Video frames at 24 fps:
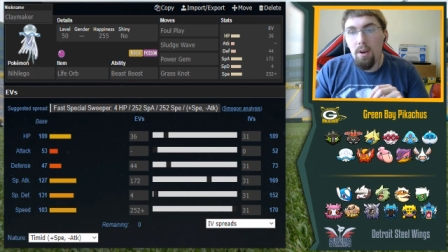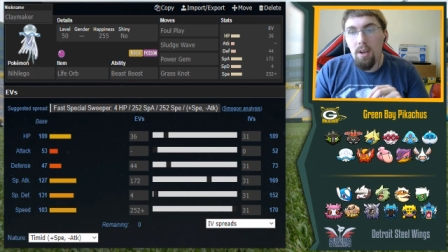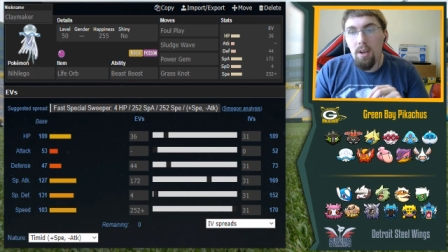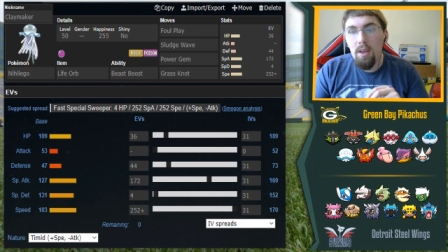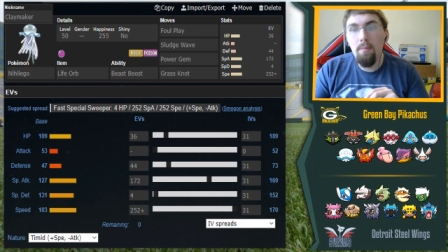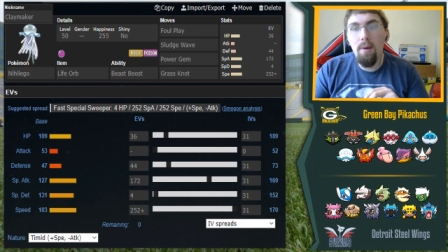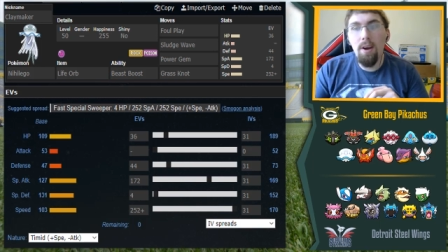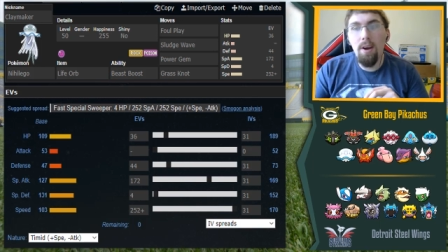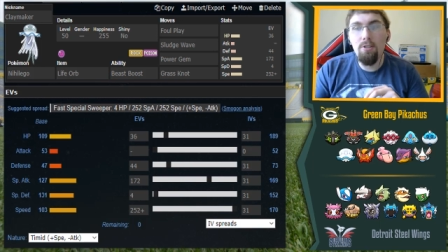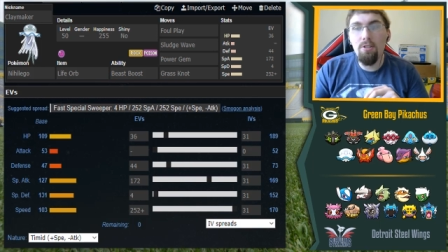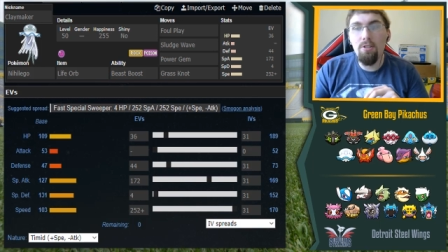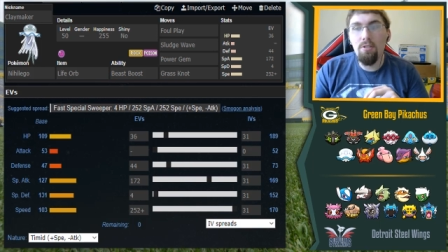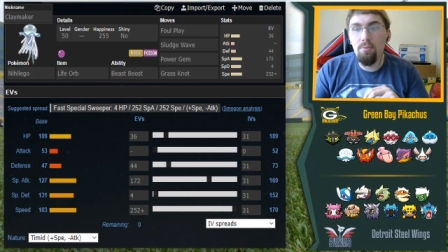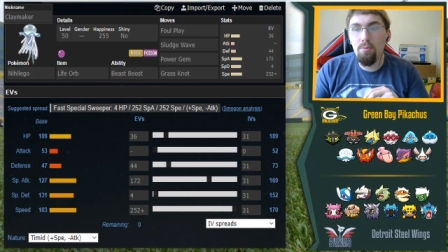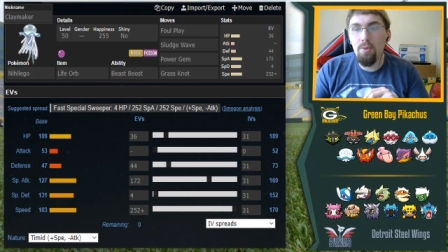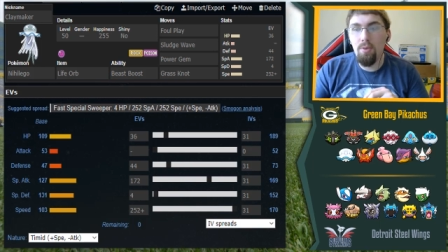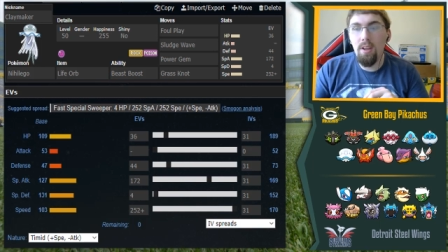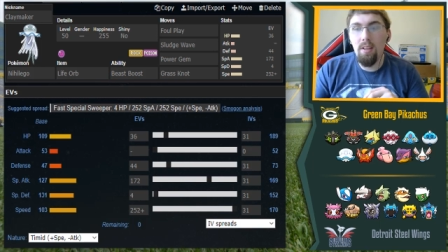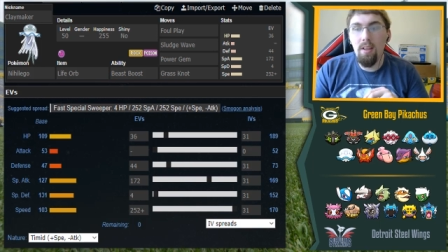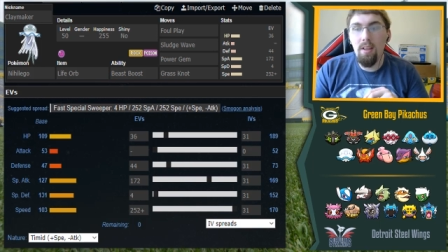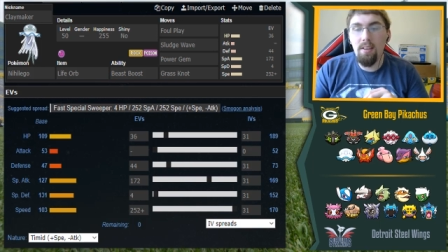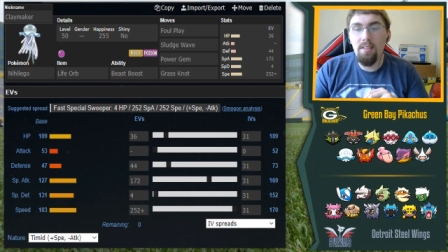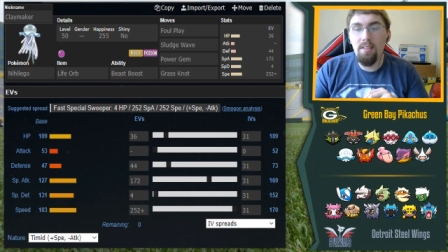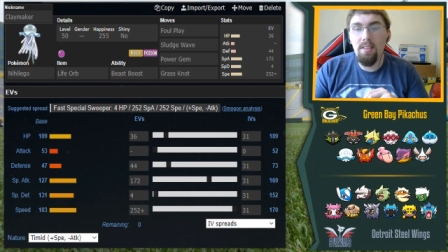he might just
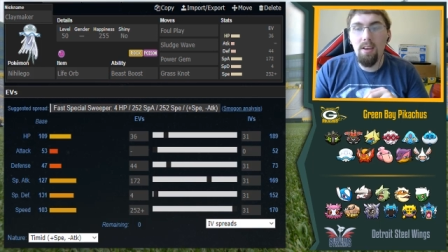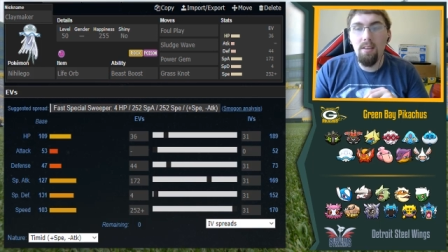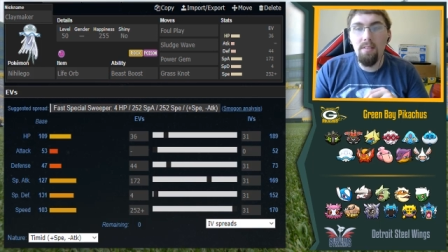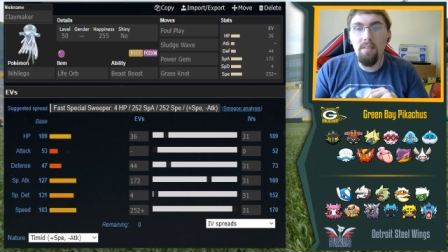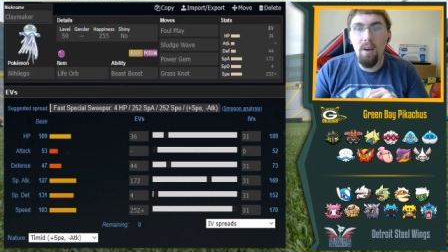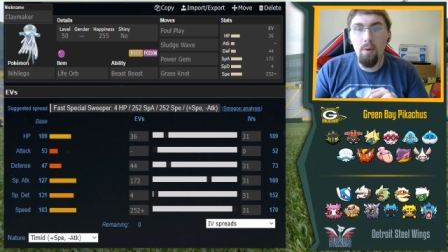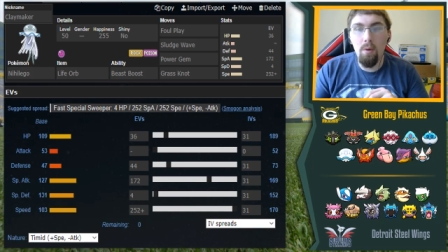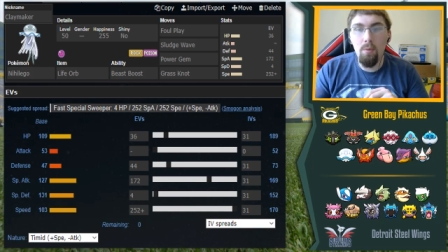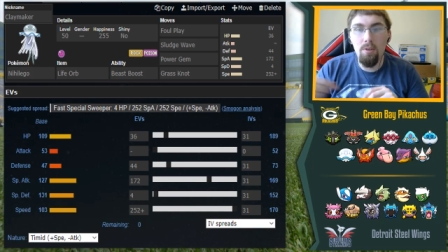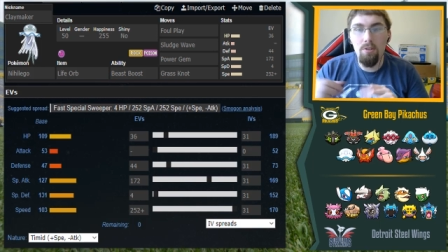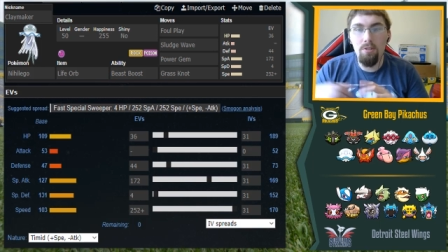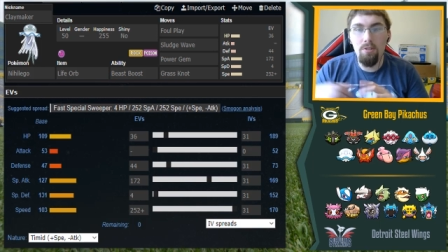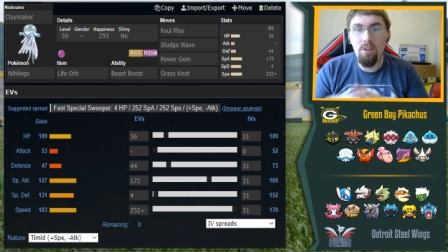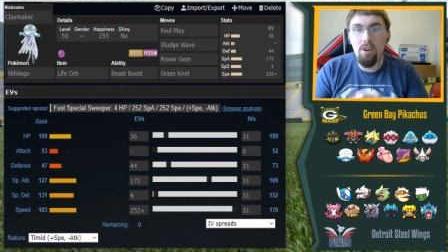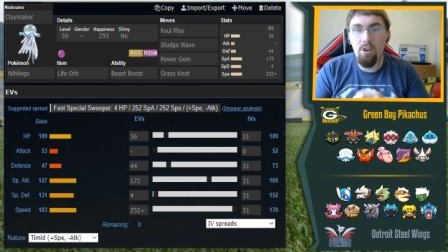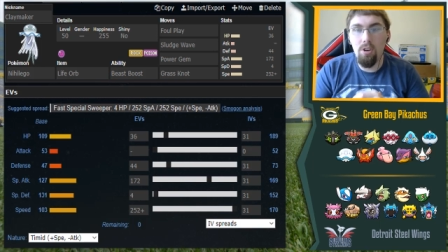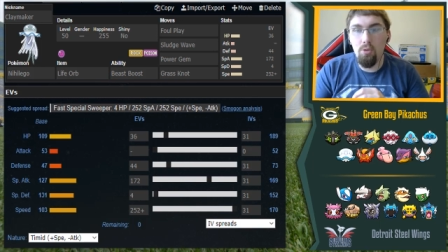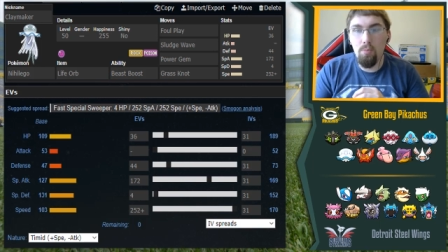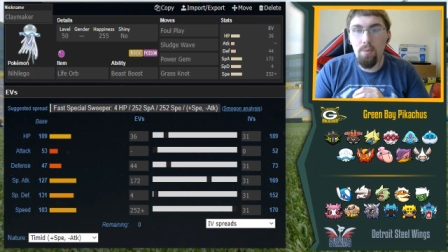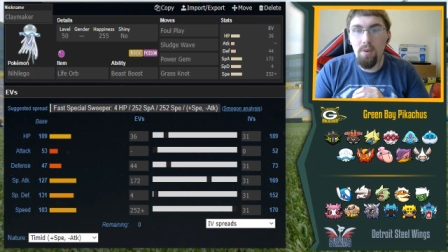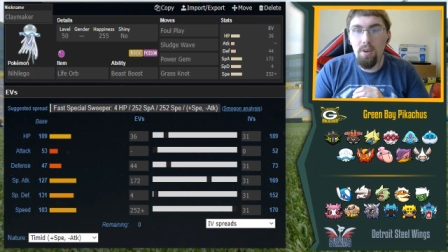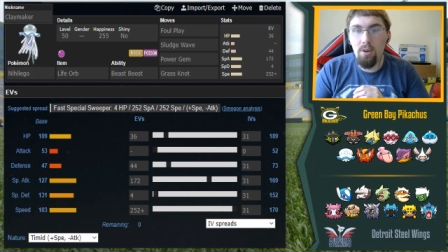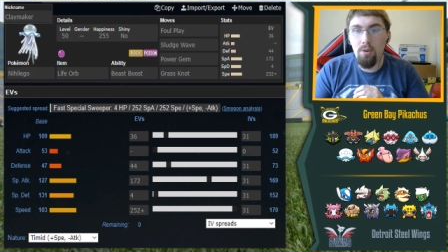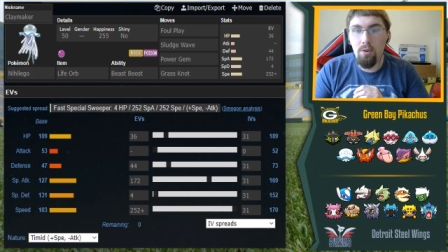realize think that we're just going
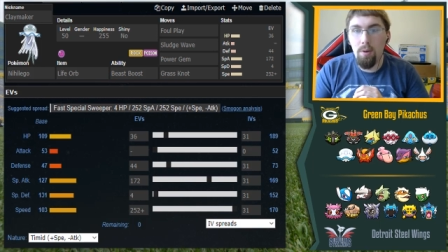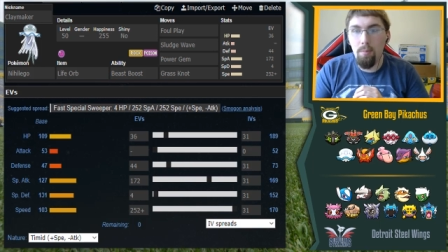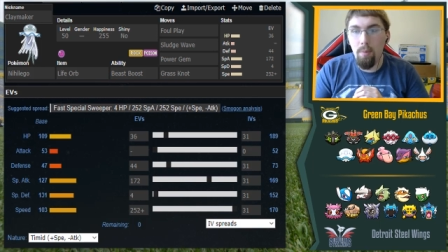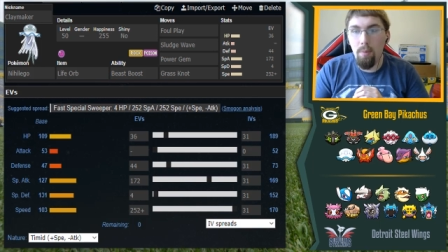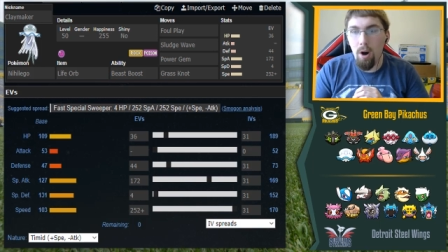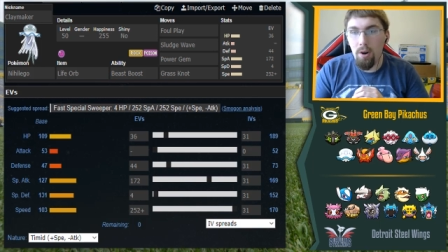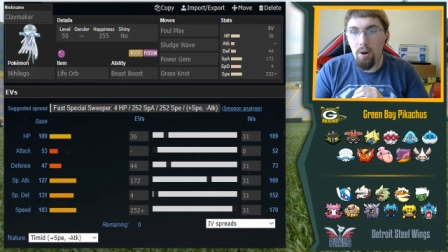to speed creep